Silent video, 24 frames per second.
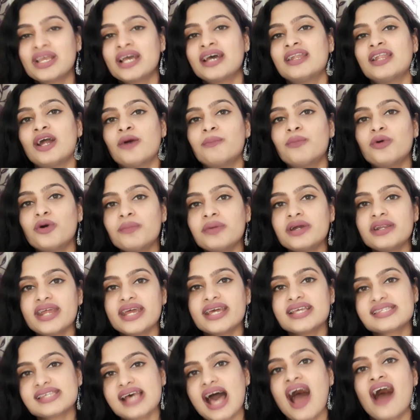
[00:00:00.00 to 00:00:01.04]
Now
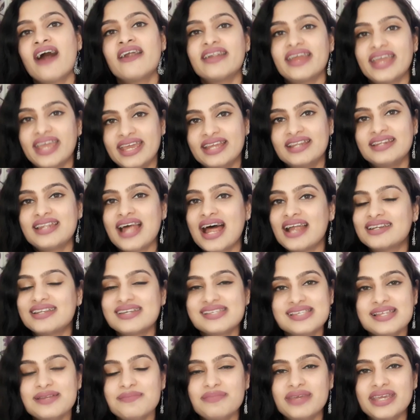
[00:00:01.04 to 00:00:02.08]
boomerangs are in. That
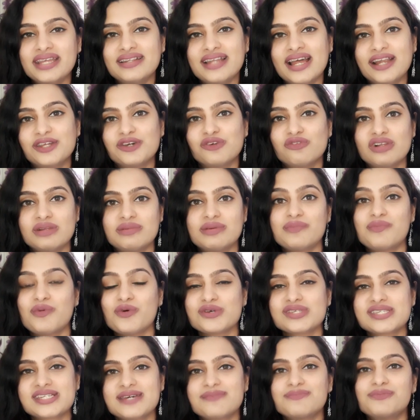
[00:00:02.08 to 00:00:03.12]
doesn't mean that you will be
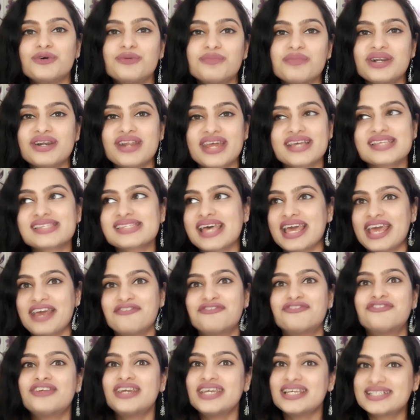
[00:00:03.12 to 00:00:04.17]
posting boomerangs
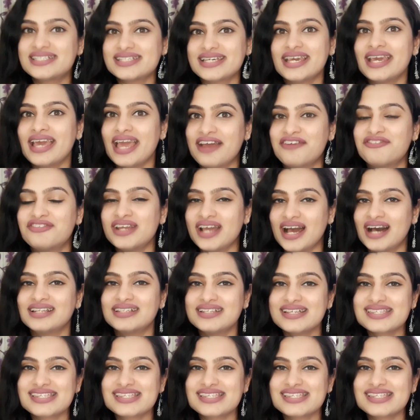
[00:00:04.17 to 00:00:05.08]
every day, every other